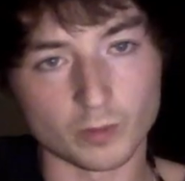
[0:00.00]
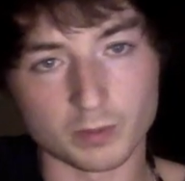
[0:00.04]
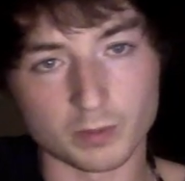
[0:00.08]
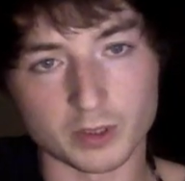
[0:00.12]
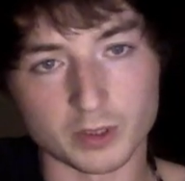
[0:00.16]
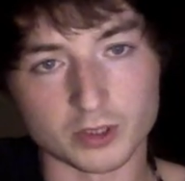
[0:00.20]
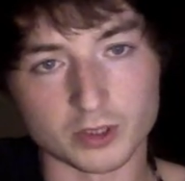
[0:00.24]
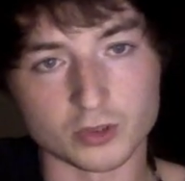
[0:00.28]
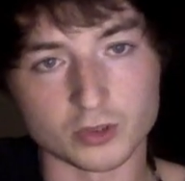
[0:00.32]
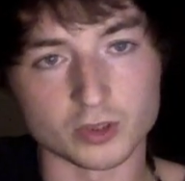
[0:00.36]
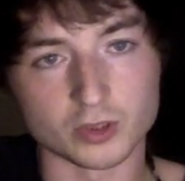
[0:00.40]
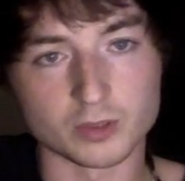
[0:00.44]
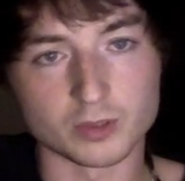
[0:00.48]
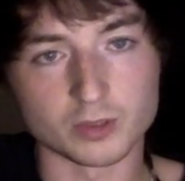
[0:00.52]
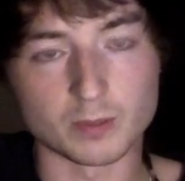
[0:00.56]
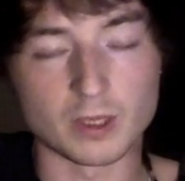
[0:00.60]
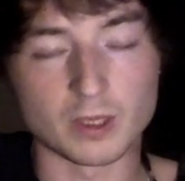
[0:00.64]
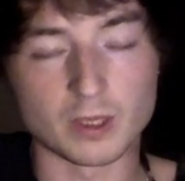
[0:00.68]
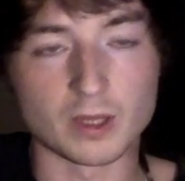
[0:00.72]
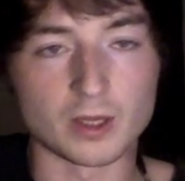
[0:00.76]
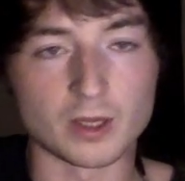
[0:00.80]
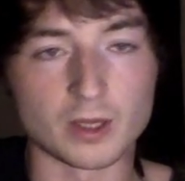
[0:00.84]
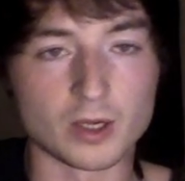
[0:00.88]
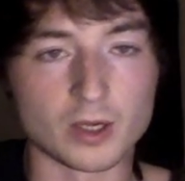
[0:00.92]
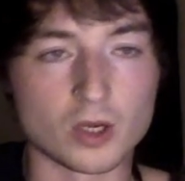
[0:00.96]
picture is
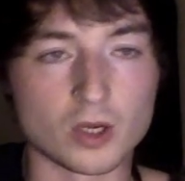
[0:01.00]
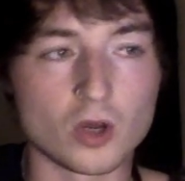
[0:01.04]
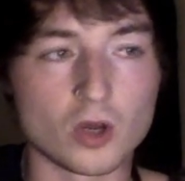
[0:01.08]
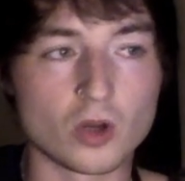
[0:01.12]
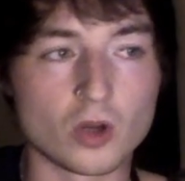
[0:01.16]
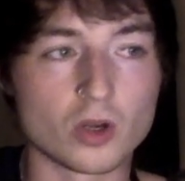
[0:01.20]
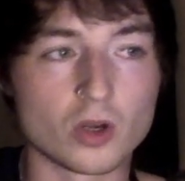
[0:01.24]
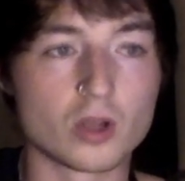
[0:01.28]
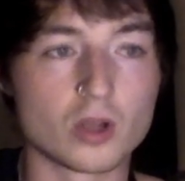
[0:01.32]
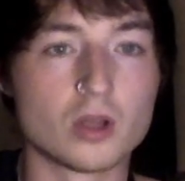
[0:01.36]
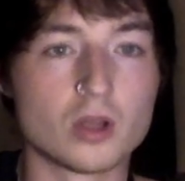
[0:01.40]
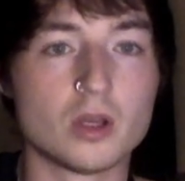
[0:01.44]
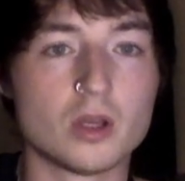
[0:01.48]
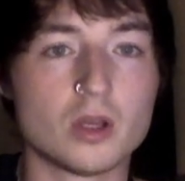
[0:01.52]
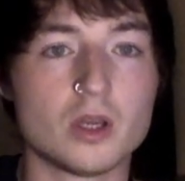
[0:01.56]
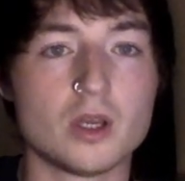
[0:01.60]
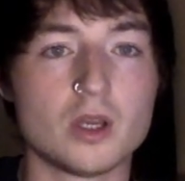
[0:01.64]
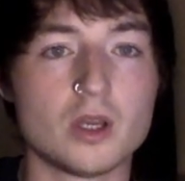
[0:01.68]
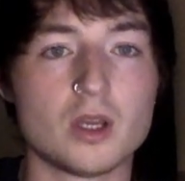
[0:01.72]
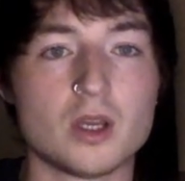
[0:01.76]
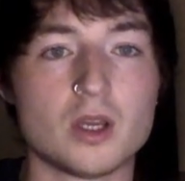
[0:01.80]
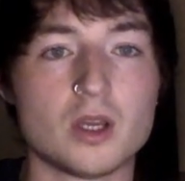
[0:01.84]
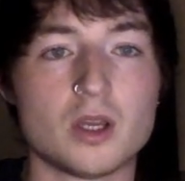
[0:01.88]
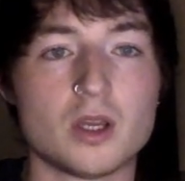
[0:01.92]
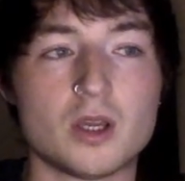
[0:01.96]
better than none,
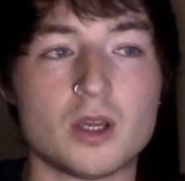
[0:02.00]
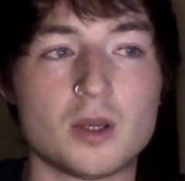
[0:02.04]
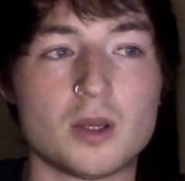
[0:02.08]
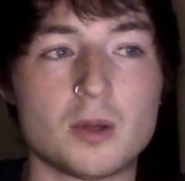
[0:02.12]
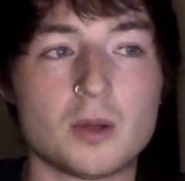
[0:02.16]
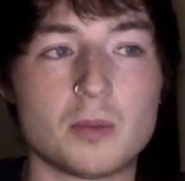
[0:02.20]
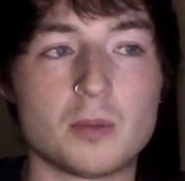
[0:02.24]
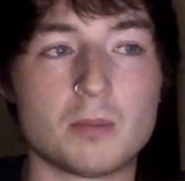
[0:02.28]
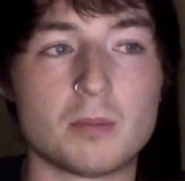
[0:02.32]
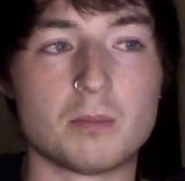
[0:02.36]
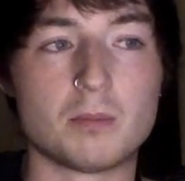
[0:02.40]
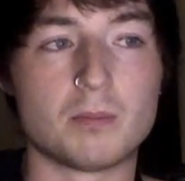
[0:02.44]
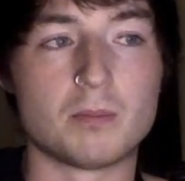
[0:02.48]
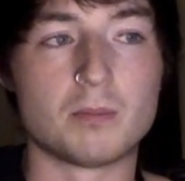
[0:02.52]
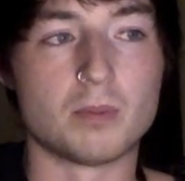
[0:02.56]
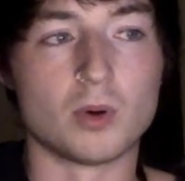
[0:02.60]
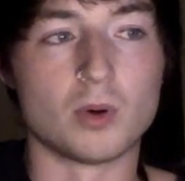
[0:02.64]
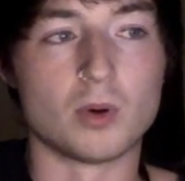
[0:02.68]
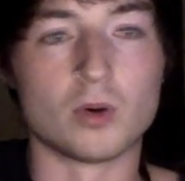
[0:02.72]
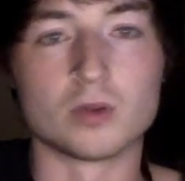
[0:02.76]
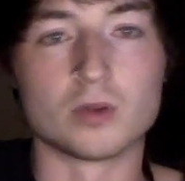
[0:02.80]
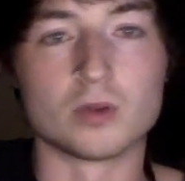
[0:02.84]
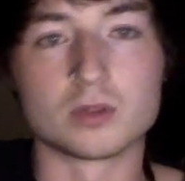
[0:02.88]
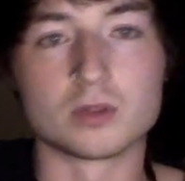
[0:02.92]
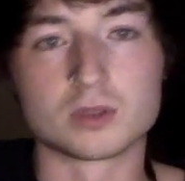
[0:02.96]

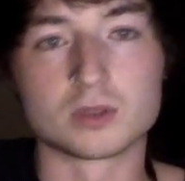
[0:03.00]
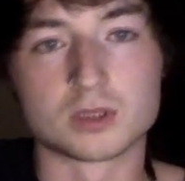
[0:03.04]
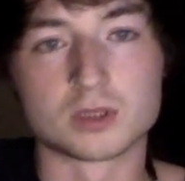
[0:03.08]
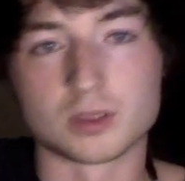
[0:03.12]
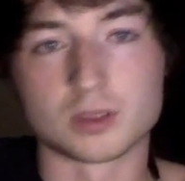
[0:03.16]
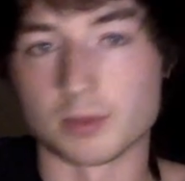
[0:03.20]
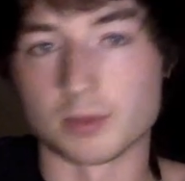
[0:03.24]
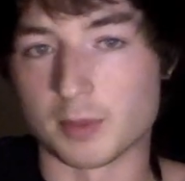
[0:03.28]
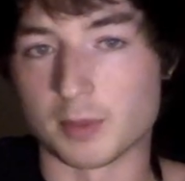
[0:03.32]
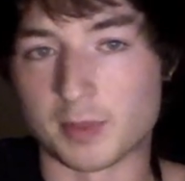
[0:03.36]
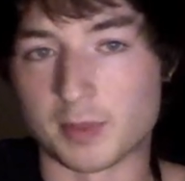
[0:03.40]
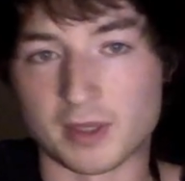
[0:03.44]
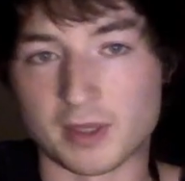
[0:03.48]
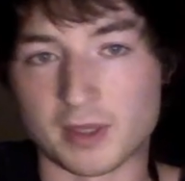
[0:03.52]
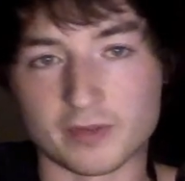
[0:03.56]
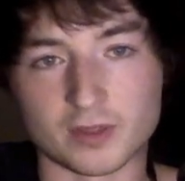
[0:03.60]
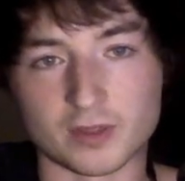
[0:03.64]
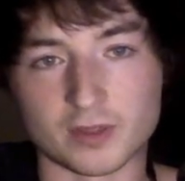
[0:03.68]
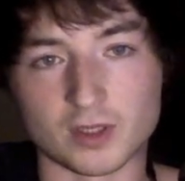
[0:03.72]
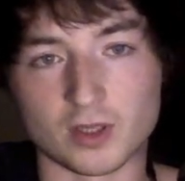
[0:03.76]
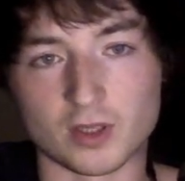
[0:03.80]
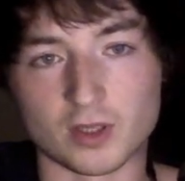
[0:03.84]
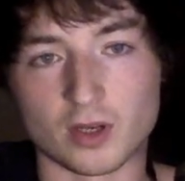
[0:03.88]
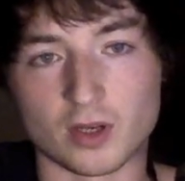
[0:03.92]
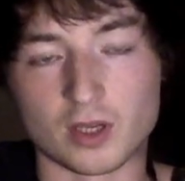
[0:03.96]
but to be
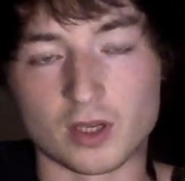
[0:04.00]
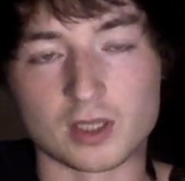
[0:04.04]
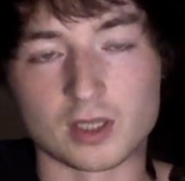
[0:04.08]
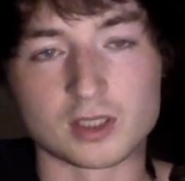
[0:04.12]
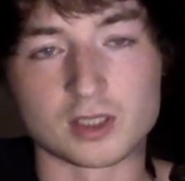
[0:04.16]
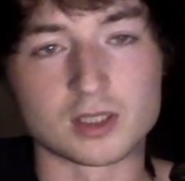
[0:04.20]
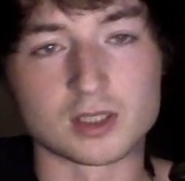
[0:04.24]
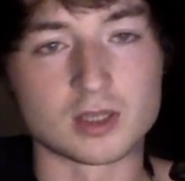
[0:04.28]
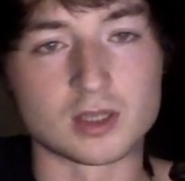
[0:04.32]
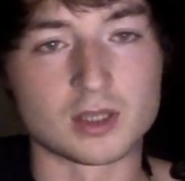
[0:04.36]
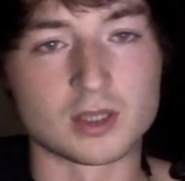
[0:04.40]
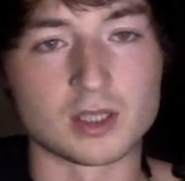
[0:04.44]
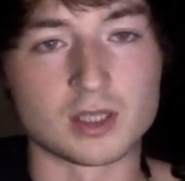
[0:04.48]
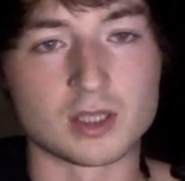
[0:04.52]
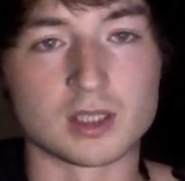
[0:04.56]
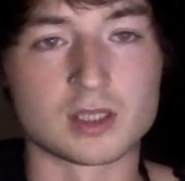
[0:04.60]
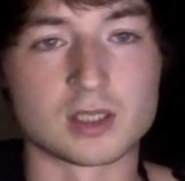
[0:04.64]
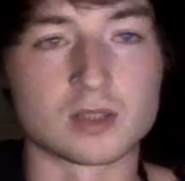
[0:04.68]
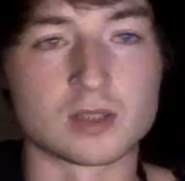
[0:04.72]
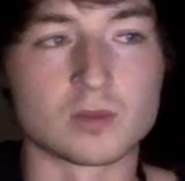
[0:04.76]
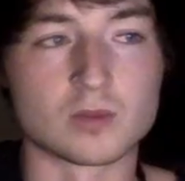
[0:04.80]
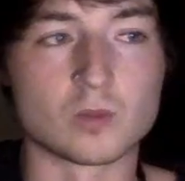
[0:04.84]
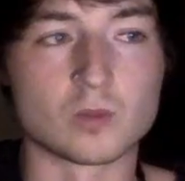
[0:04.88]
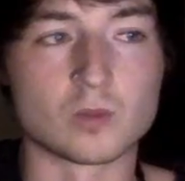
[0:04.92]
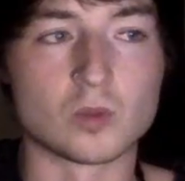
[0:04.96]
perfectly honest,
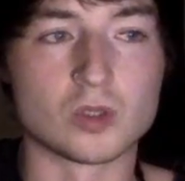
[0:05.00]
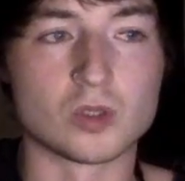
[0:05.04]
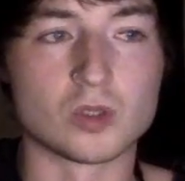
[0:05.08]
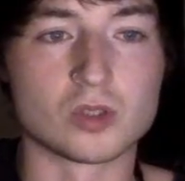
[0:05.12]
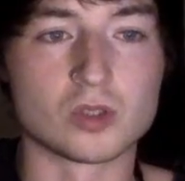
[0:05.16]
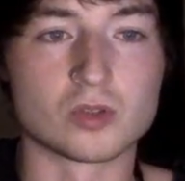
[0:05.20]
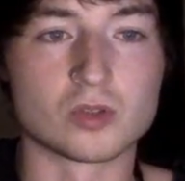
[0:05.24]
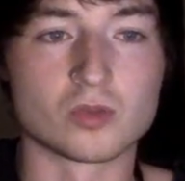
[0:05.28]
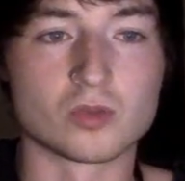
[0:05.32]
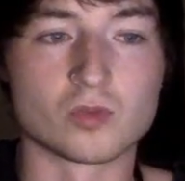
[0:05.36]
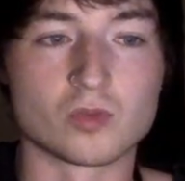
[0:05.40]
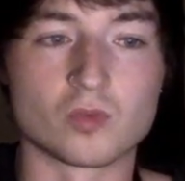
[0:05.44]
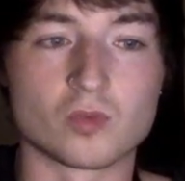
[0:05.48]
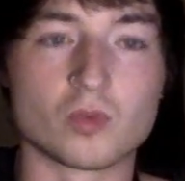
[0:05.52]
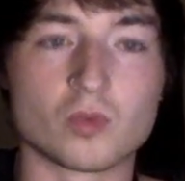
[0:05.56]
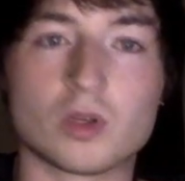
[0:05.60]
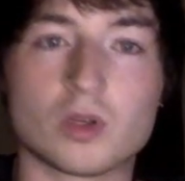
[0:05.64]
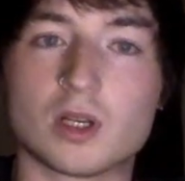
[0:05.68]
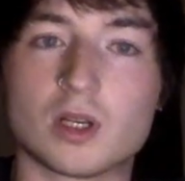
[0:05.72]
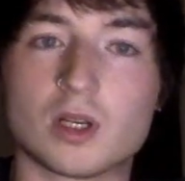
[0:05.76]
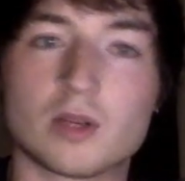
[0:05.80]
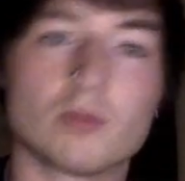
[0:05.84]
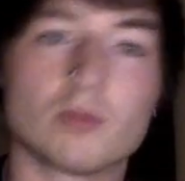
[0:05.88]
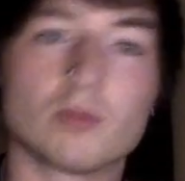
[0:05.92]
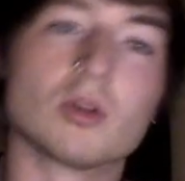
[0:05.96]
this was
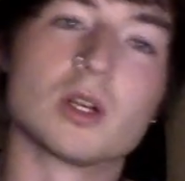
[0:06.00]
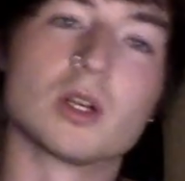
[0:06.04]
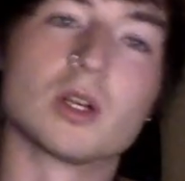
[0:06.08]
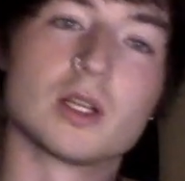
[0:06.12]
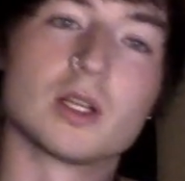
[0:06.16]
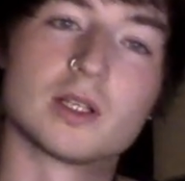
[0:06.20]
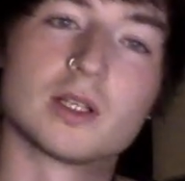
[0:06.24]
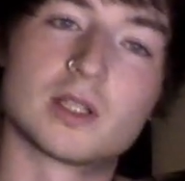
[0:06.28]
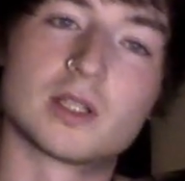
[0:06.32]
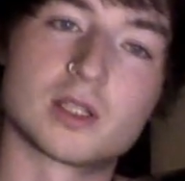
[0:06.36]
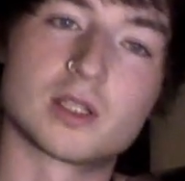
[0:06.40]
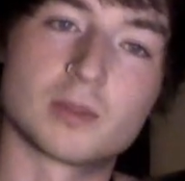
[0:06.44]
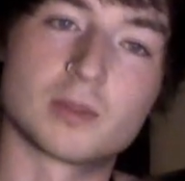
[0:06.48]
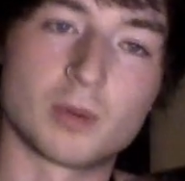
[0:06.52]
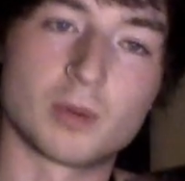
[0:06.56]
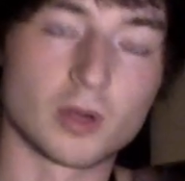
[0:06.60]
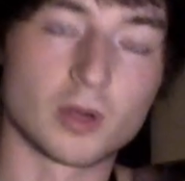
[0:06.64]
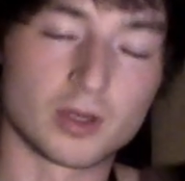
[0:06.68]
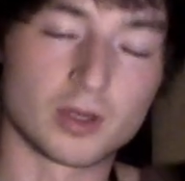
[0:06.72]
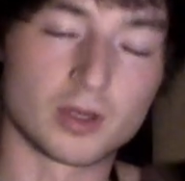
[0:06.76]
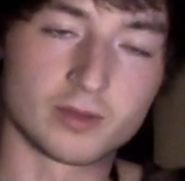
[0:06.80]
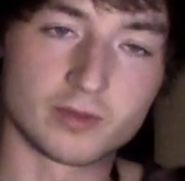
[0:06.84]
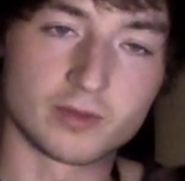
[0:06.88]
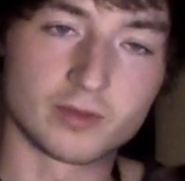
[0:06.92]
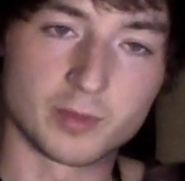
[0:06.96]
really, really
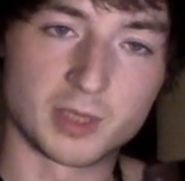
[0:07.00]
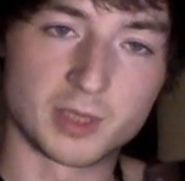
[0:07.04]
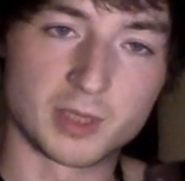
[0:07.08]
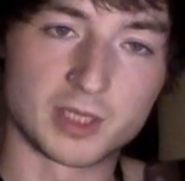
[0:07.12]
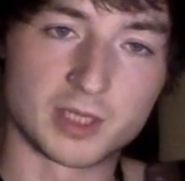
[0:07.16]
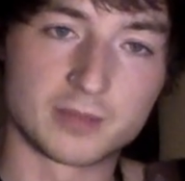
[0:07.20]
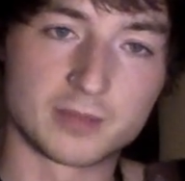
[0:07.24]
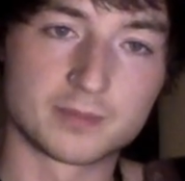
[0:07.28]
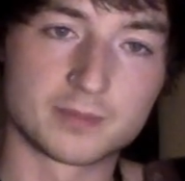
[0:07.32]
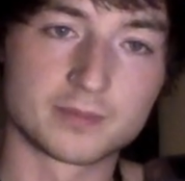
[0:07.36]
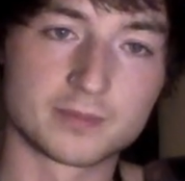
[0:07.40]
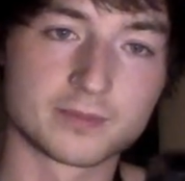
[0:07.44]
disappointing for me.